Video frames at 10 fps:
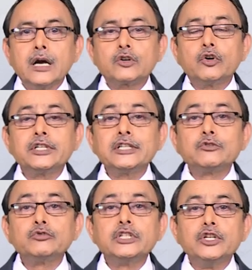according
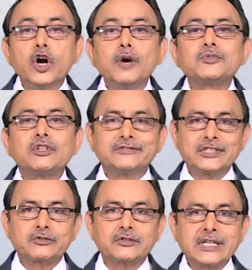to the norms of
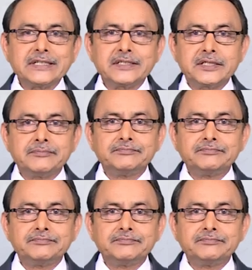the society.